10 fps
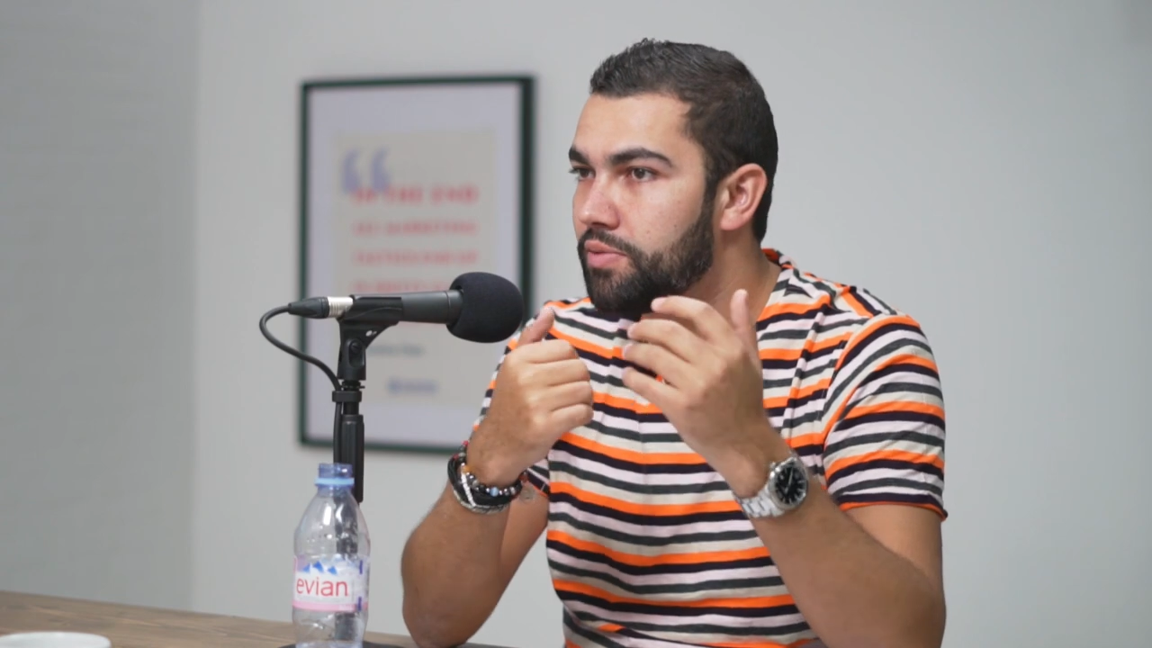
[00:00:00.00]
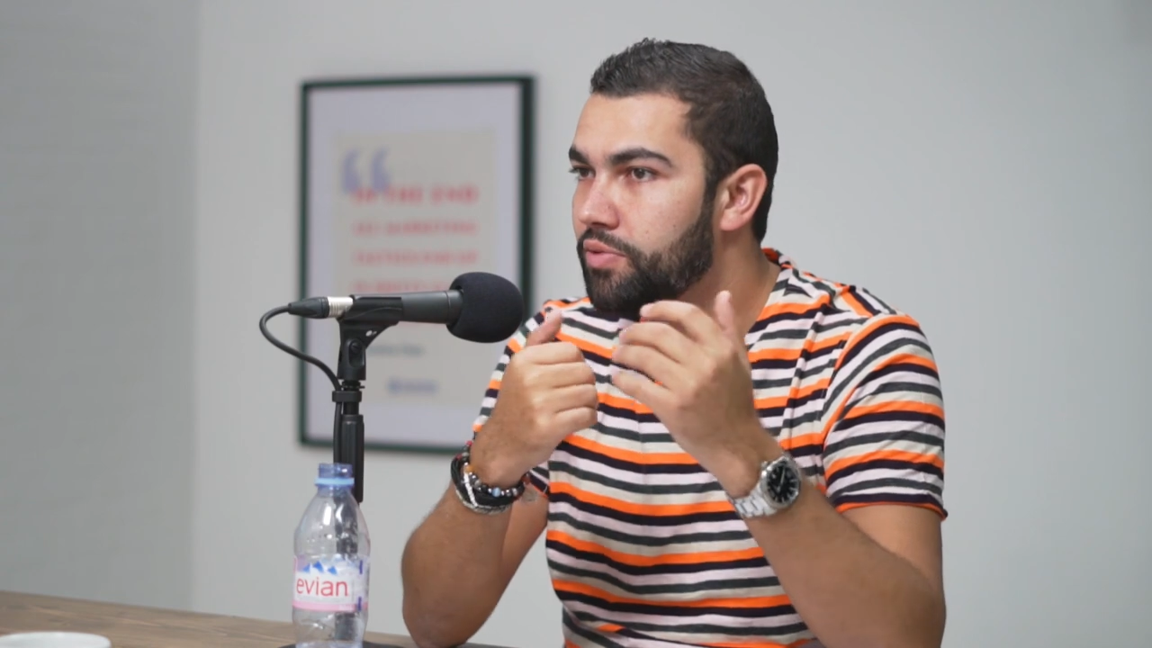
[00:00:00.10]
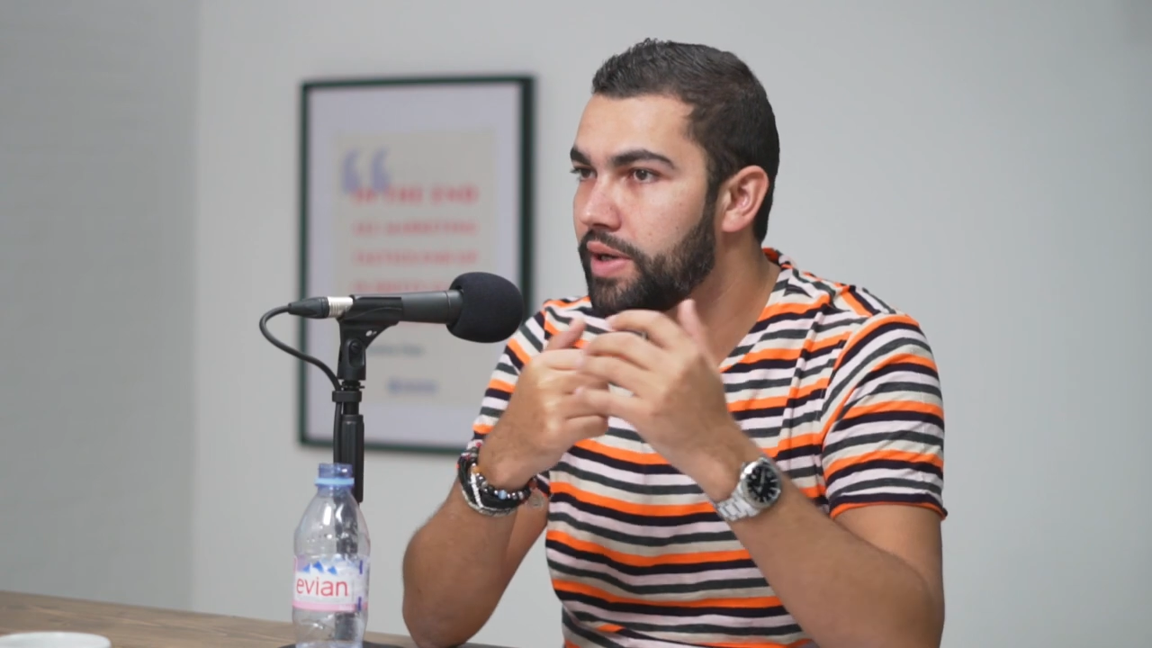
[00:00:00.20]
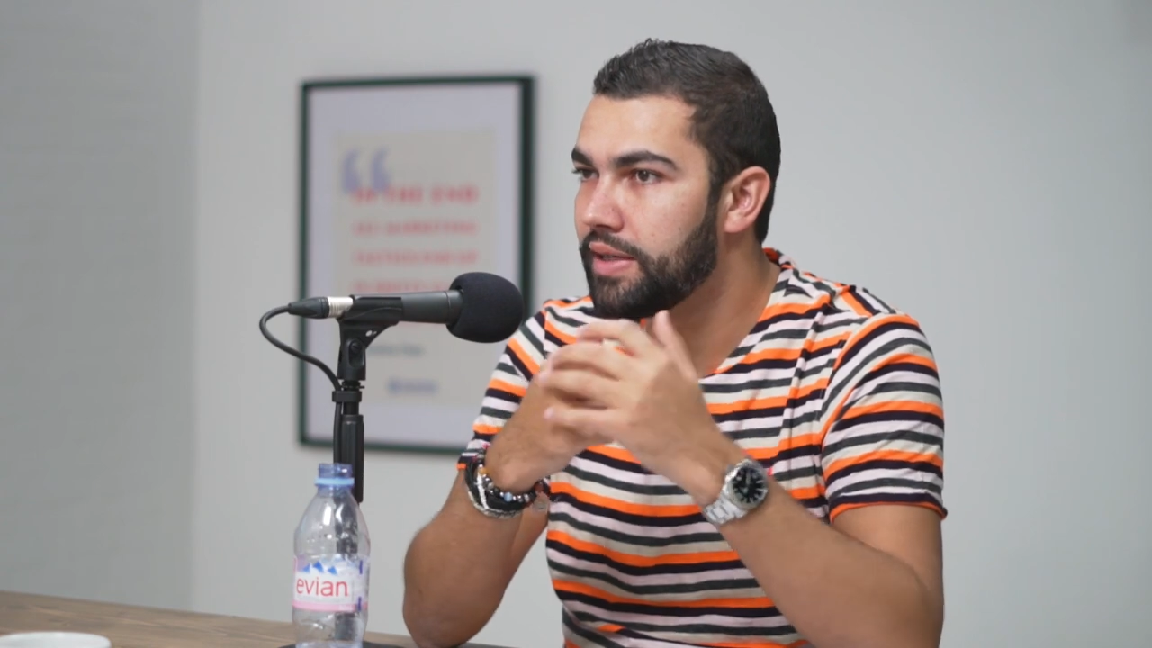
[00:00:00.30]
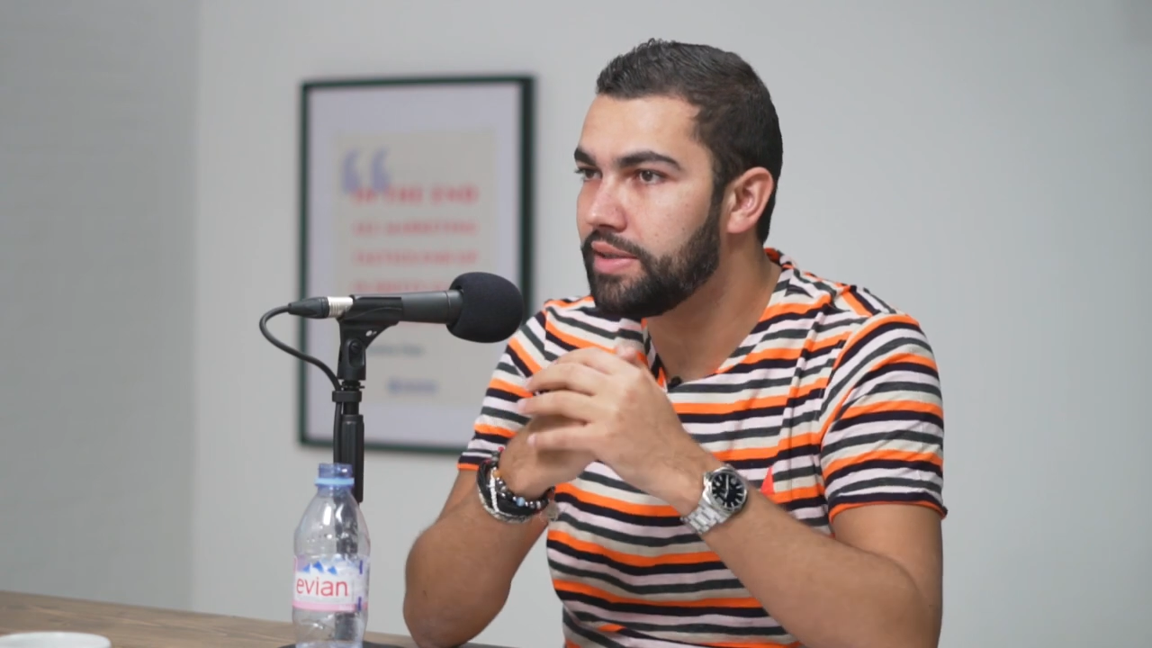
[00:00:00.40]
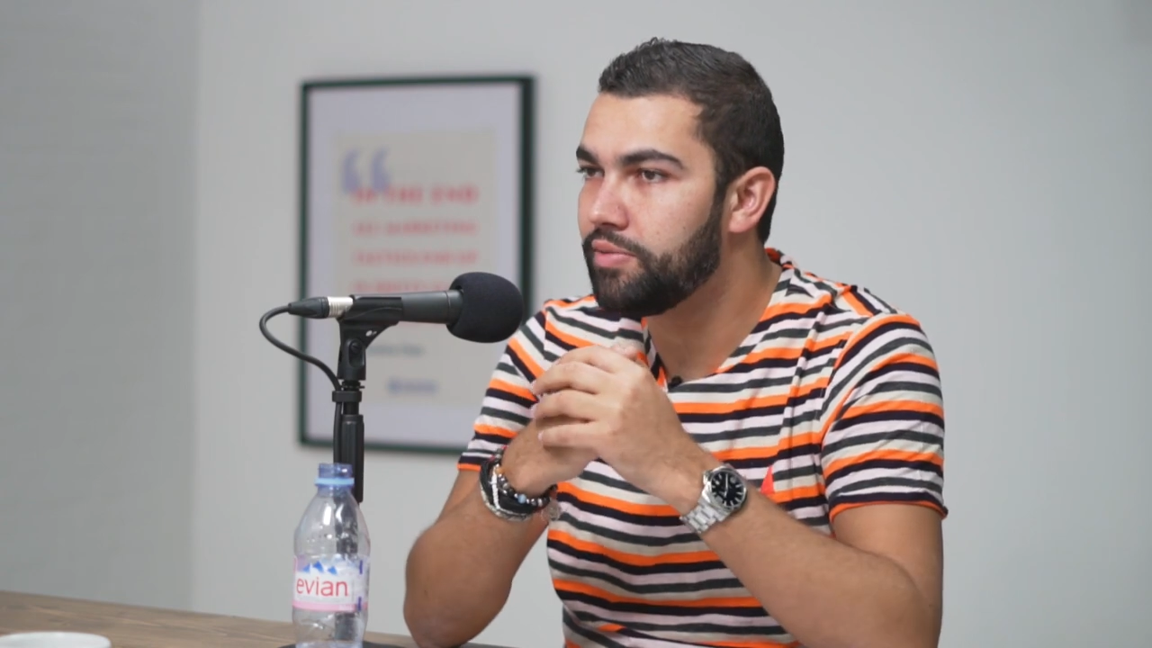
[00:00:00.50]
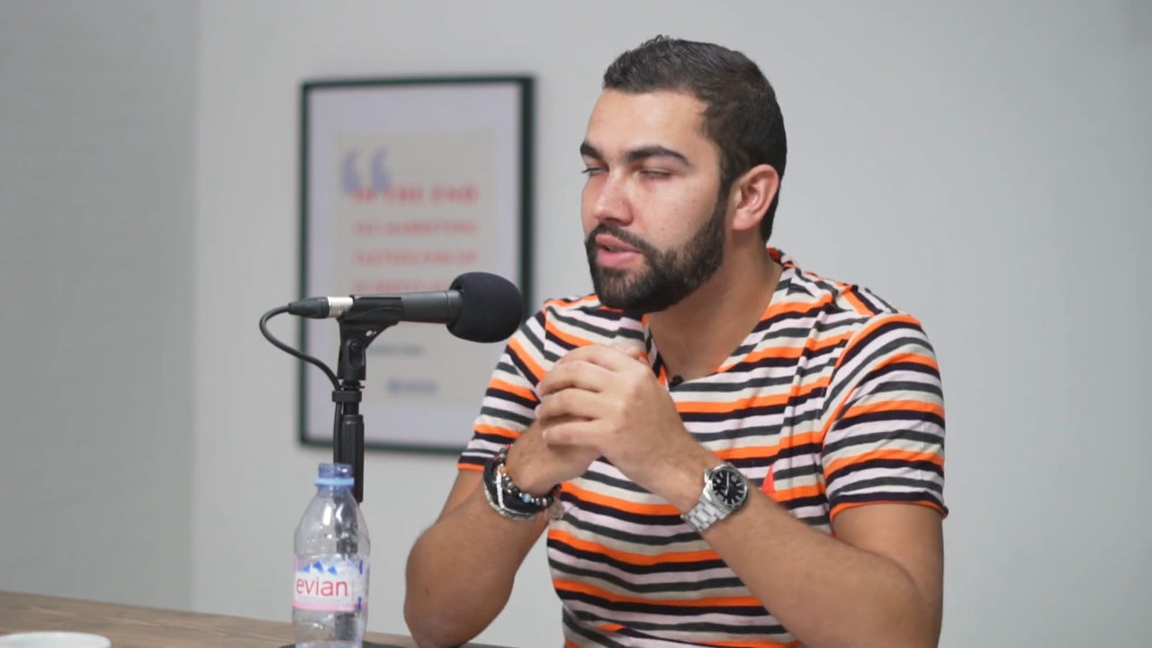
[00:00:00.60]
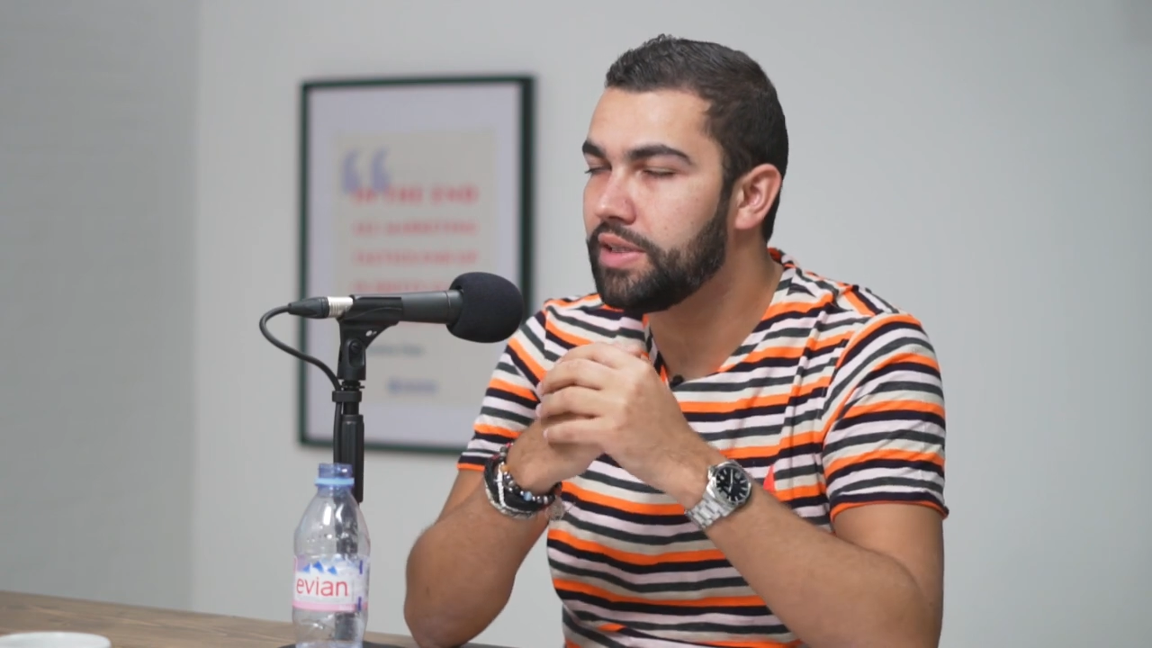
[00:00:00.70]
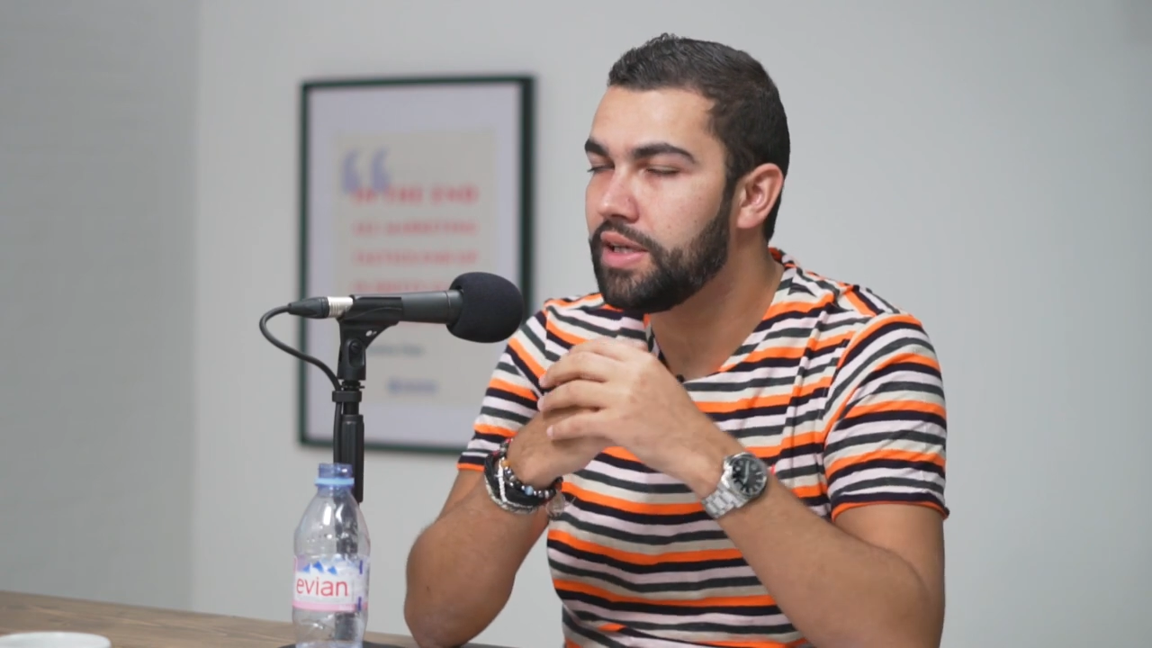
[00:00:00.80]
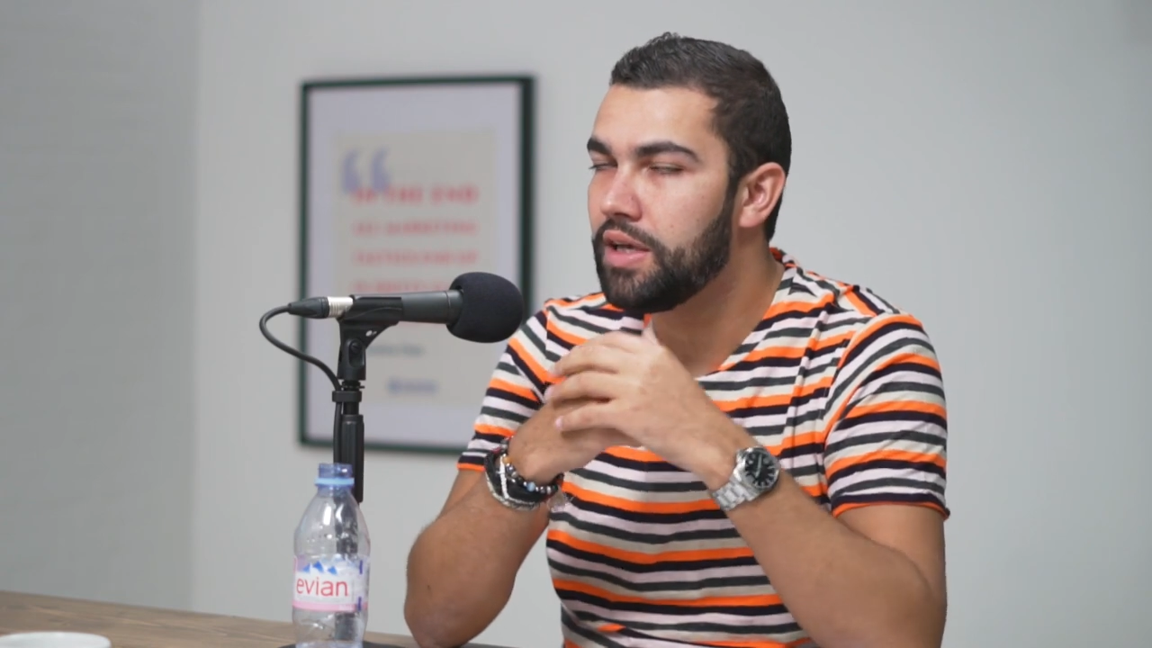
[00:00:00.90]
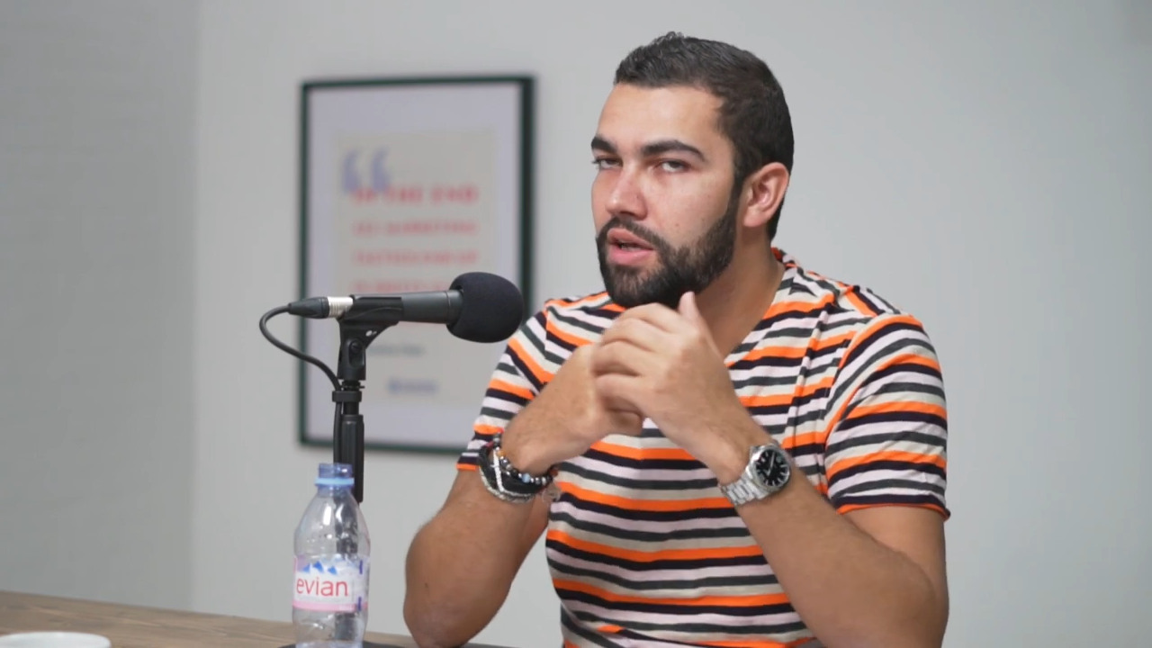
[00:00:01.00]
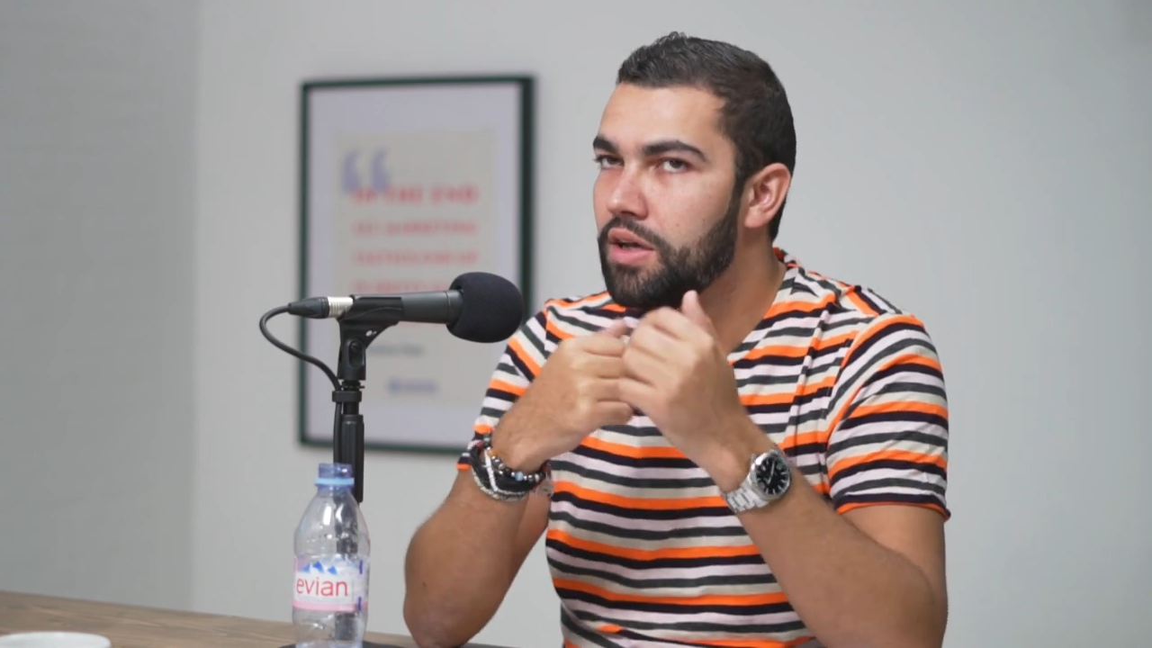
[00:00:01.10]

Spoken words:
of creativity?